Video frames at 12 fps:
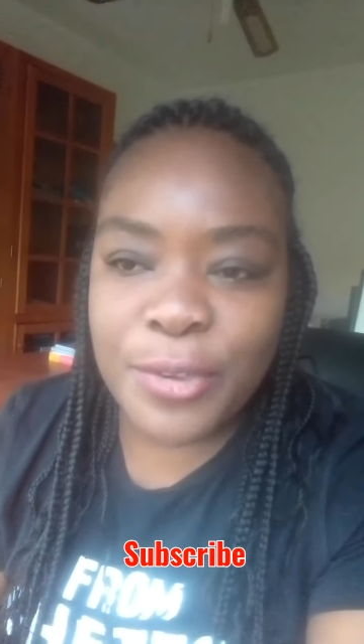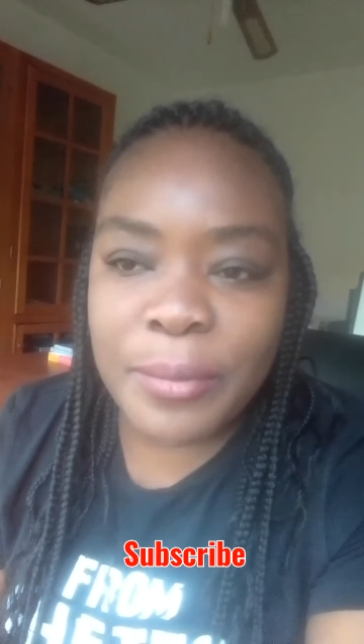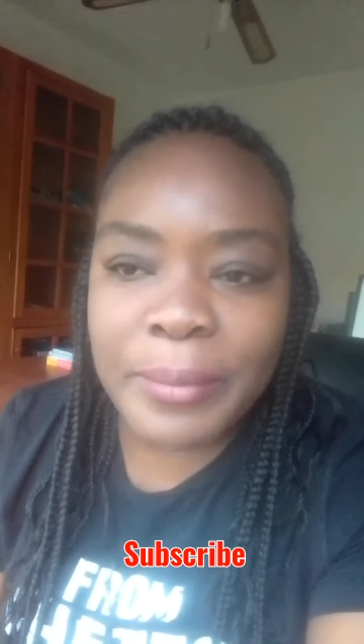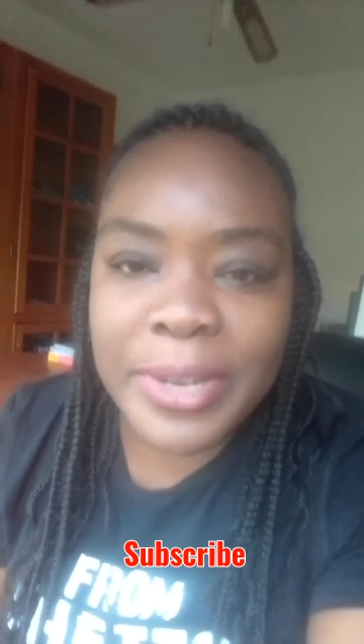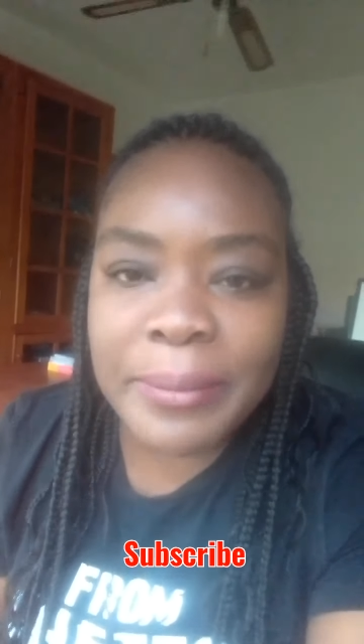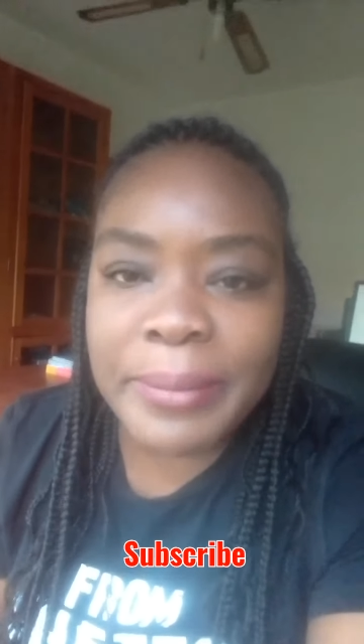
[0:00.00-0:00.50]

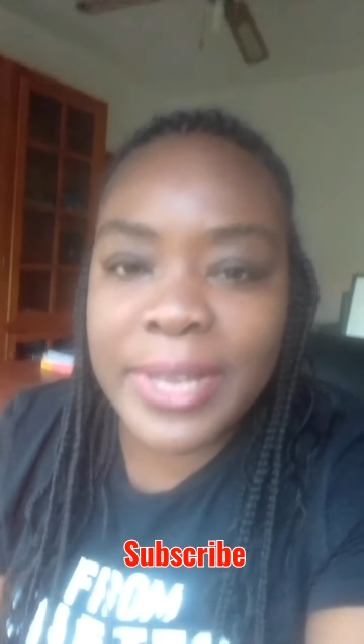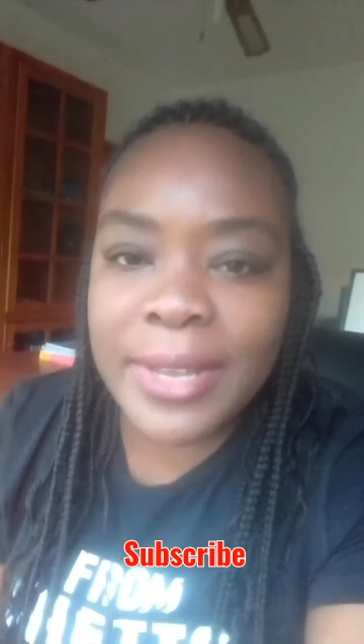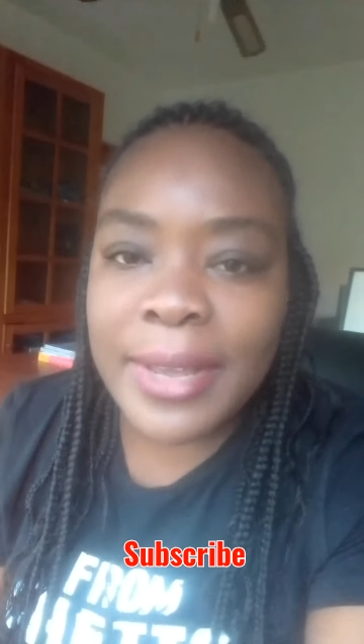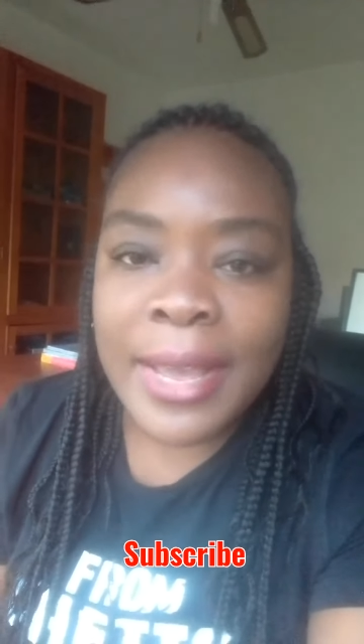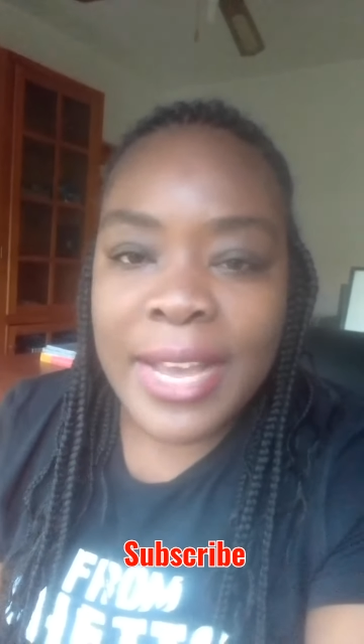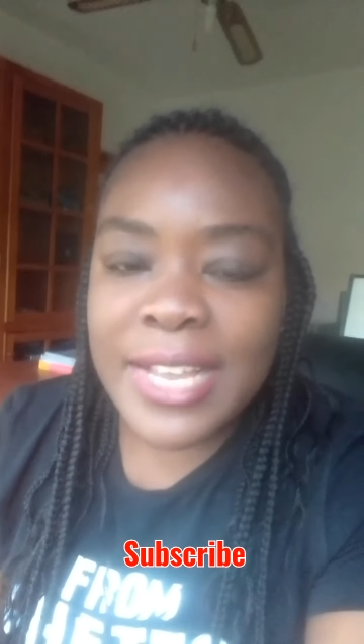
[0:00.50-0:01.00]
human
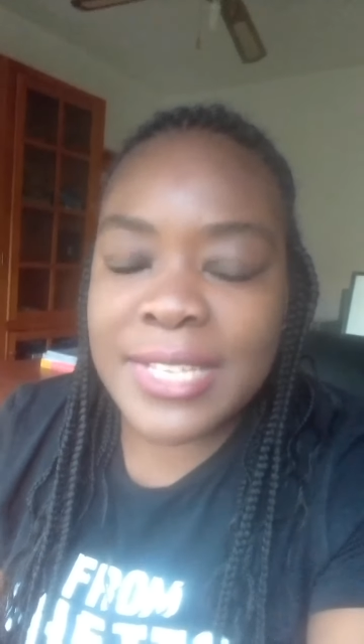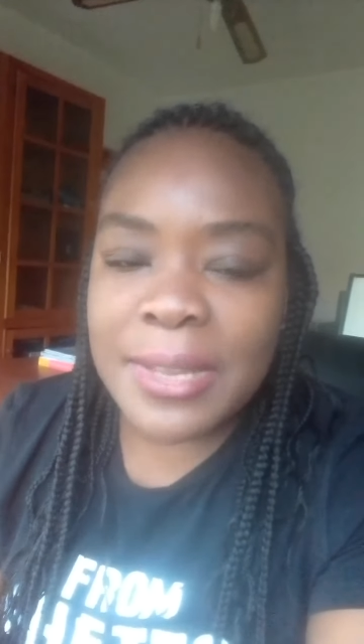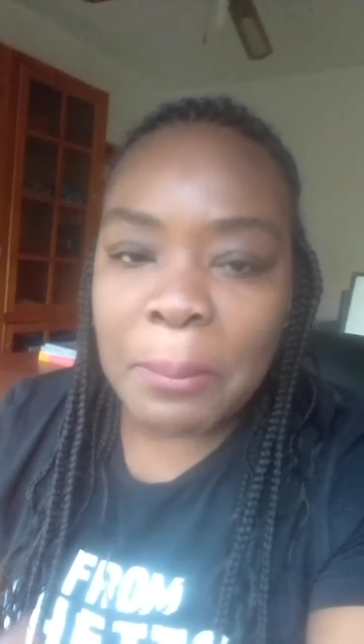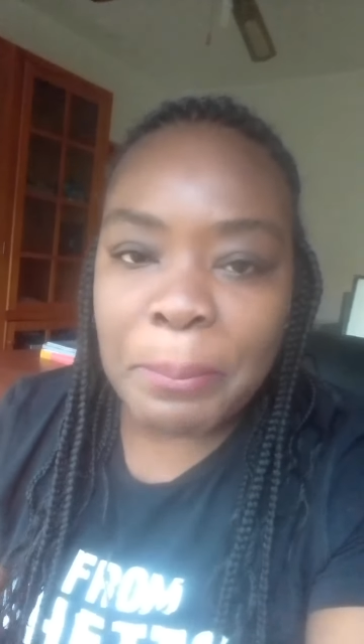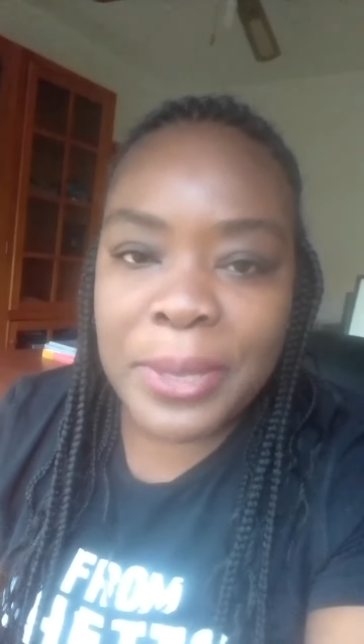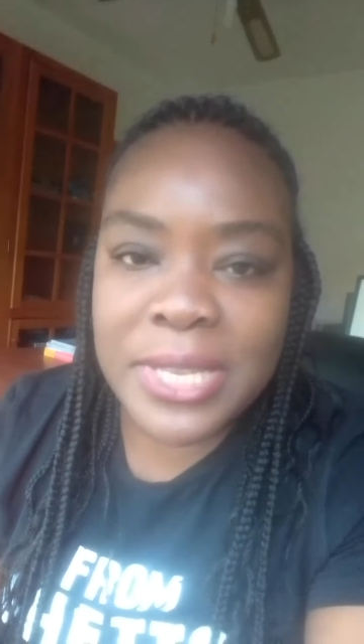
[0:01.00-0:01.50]
being, as
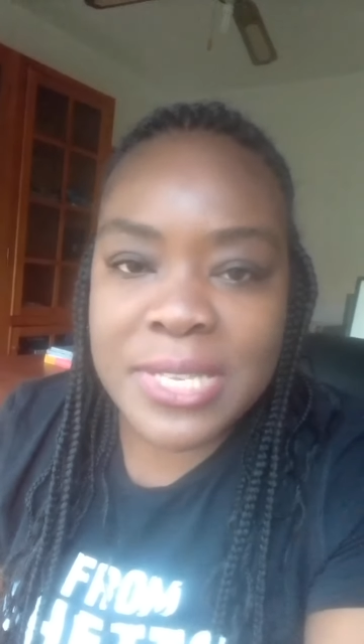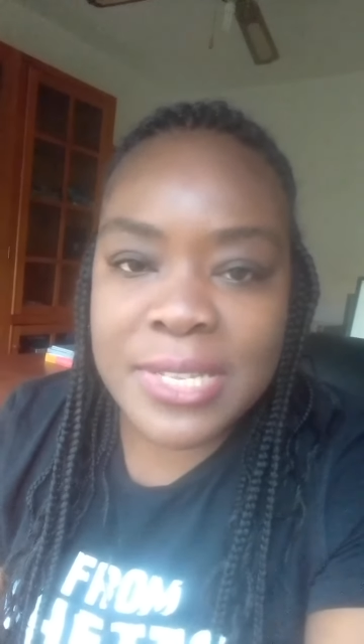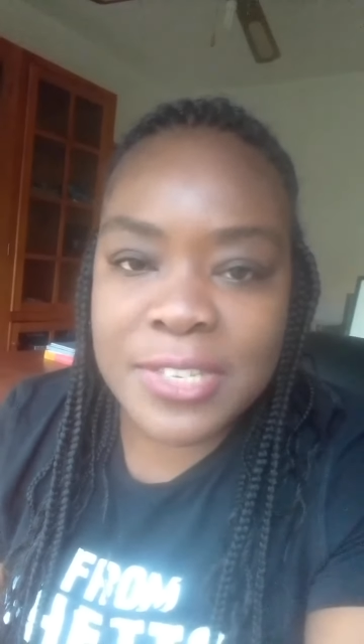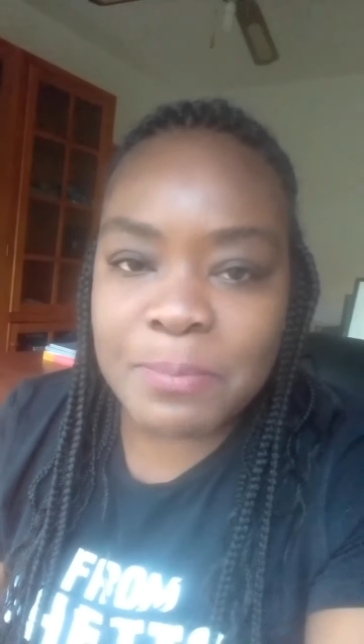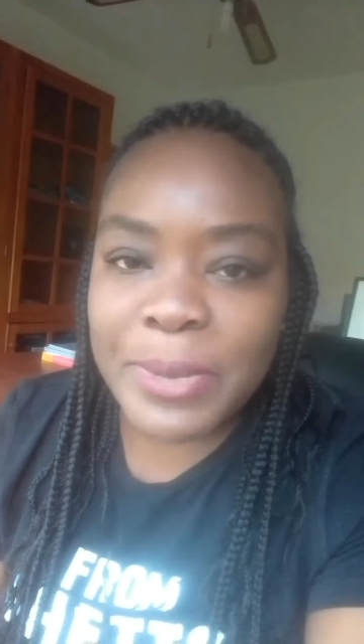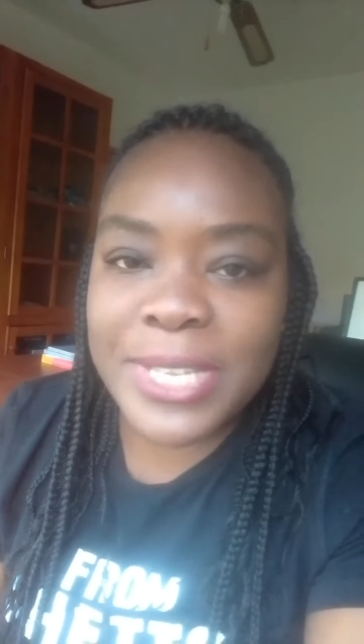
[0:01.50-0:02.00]
a
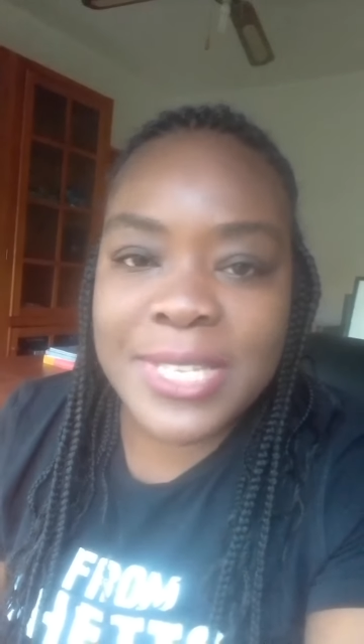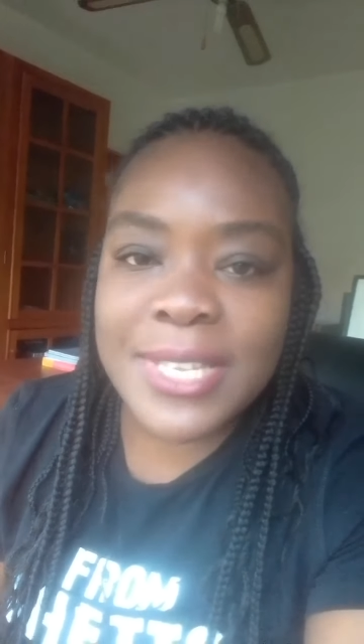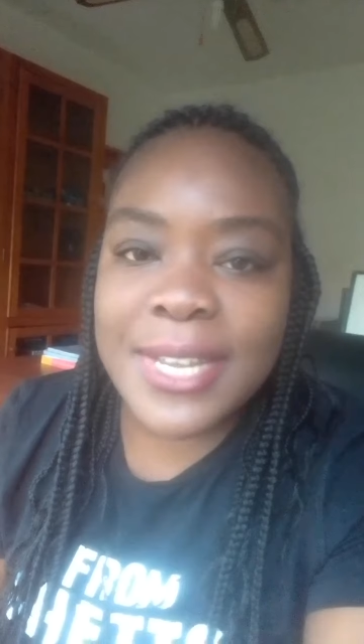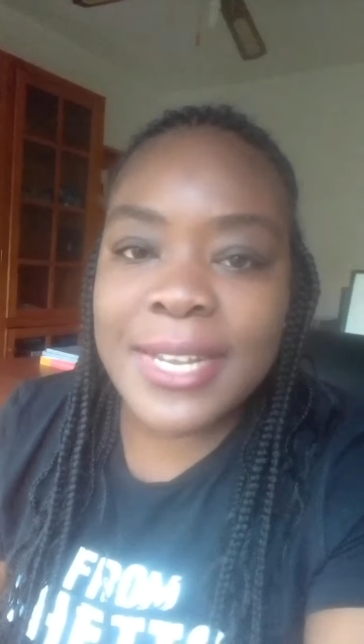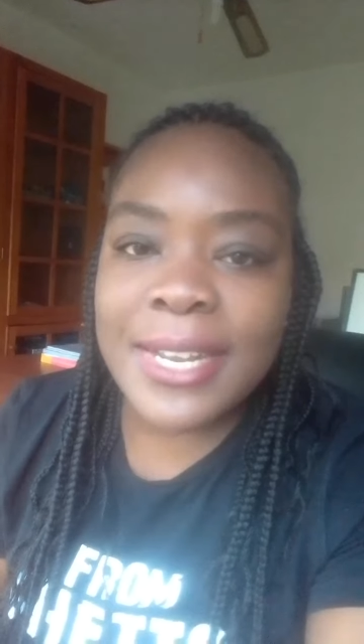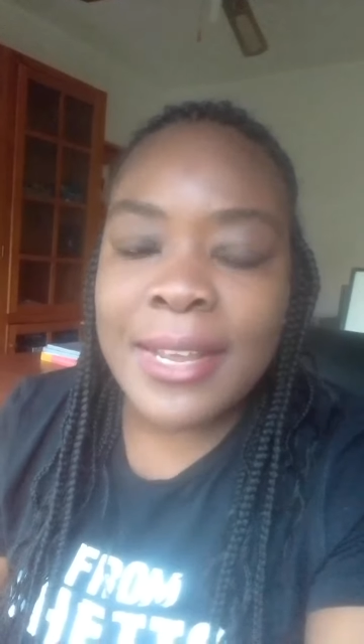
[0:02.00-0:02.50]
business
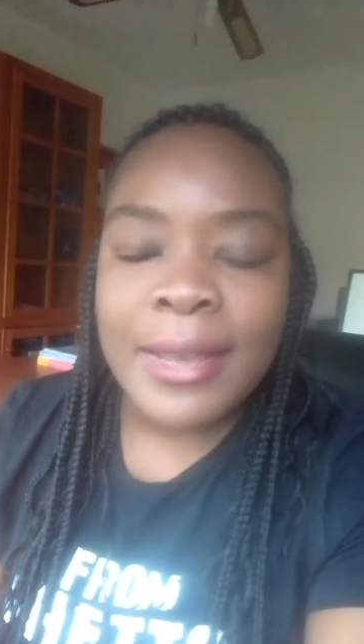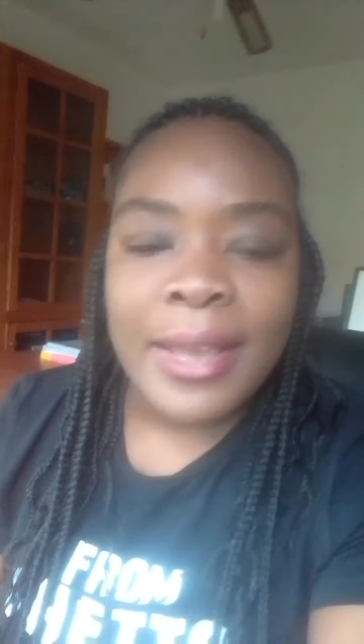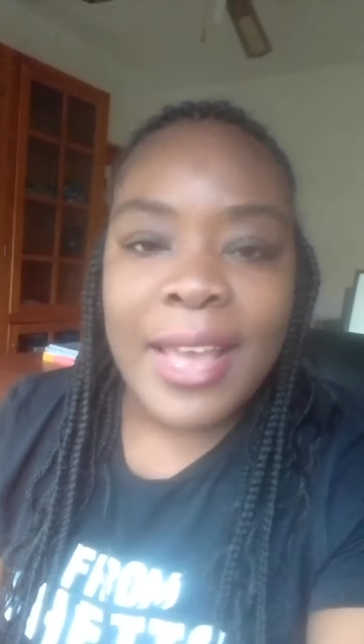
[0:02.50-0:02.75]
person,